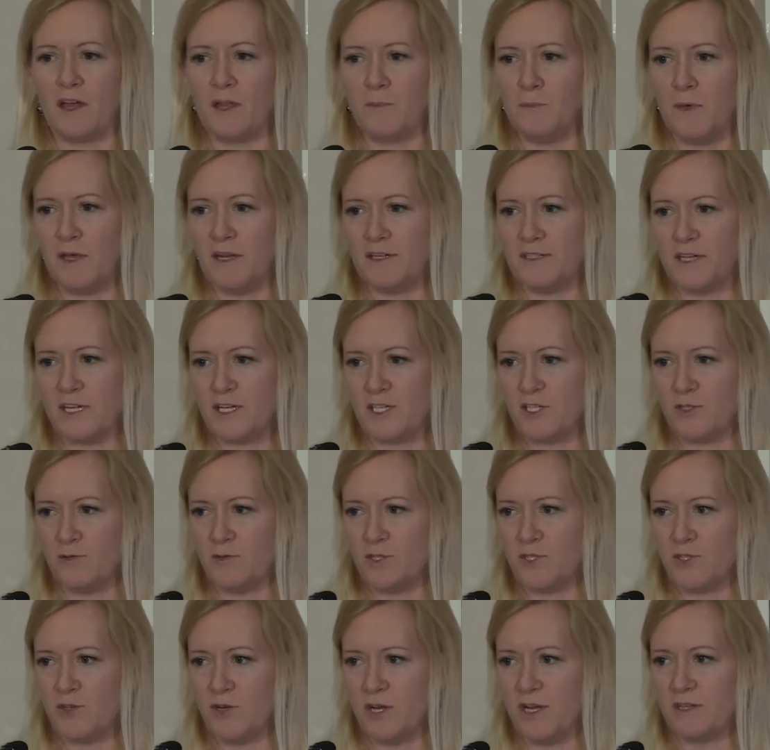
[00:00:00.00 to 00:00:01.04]
on meditation
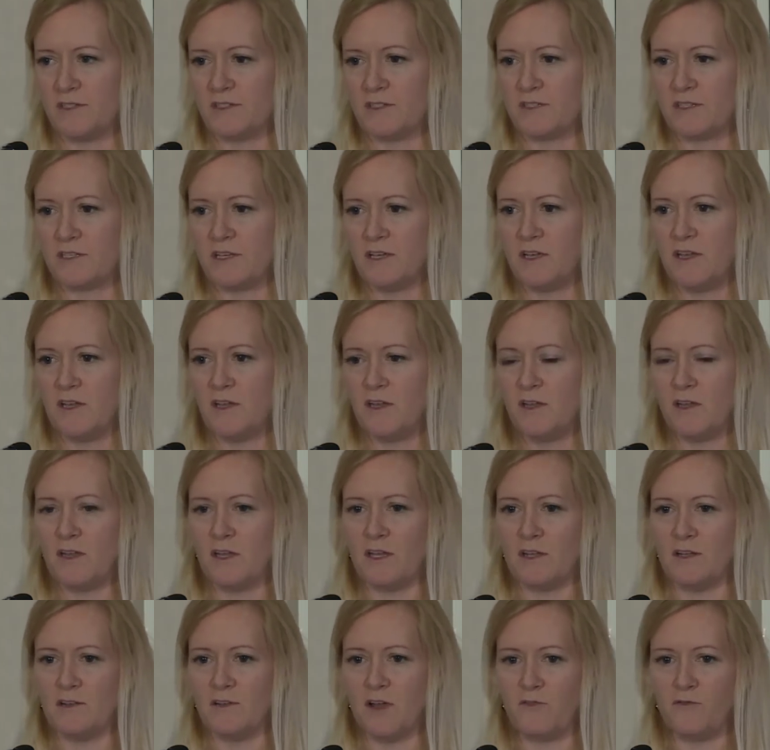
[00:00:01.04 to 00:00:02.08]
retreats
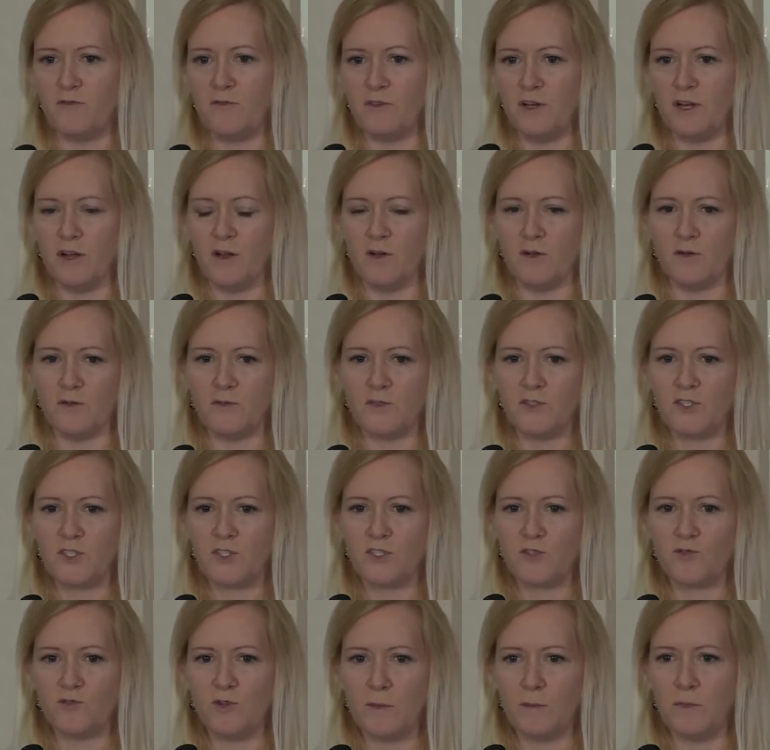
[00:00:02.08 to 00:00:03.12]
in
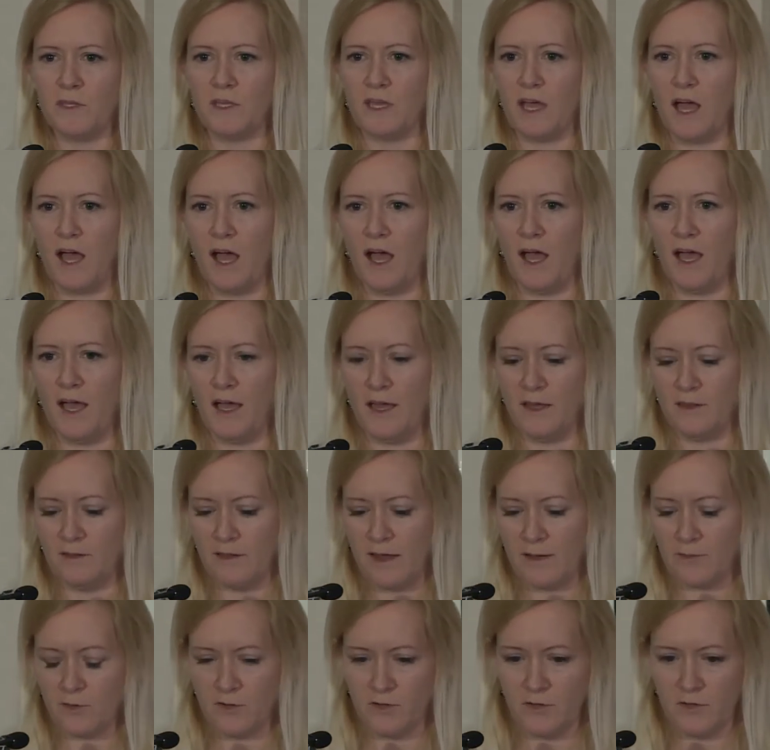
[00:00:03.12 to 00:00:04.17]
extremely high
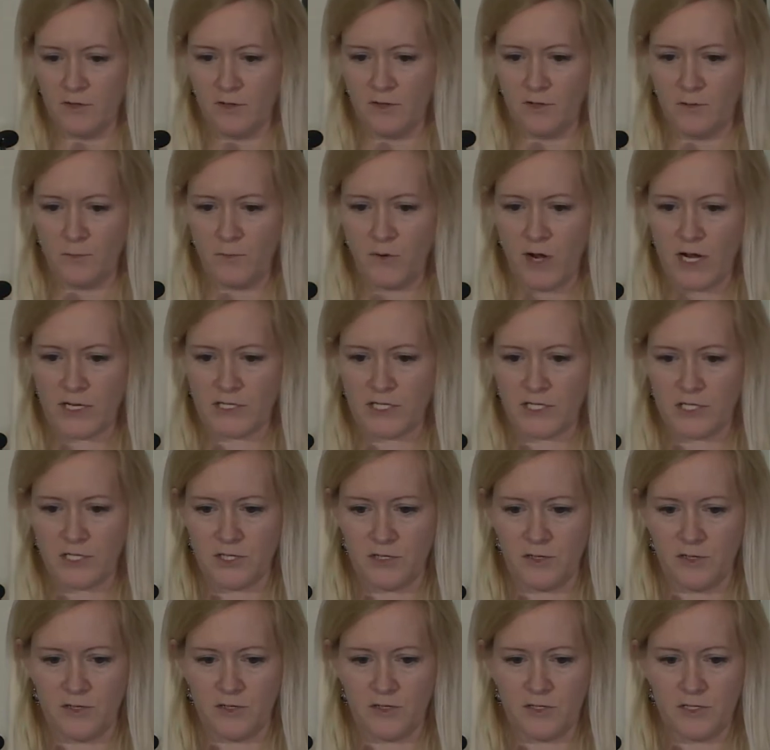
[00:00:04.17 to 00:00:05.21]
level
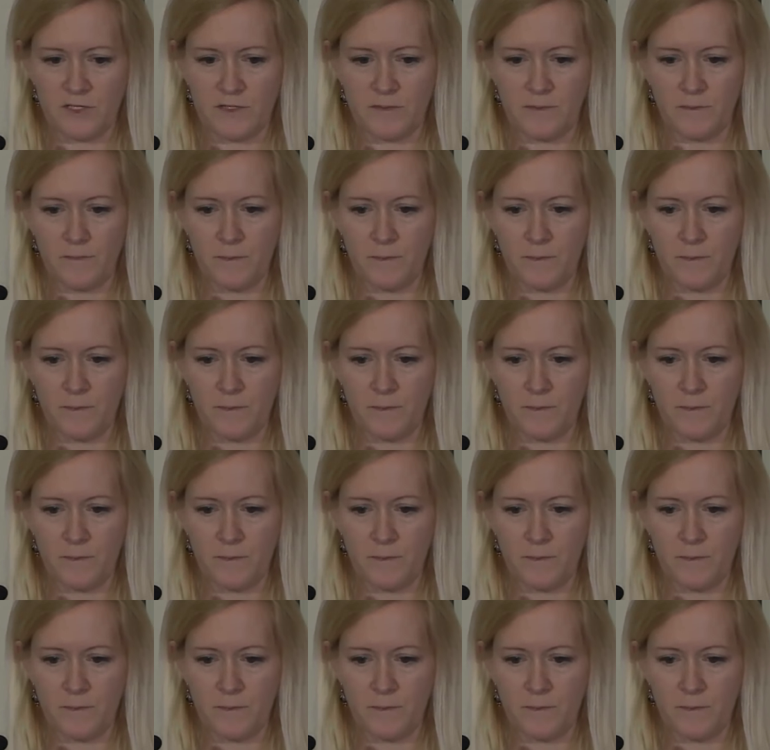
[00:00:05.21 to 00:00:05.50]
practitioners?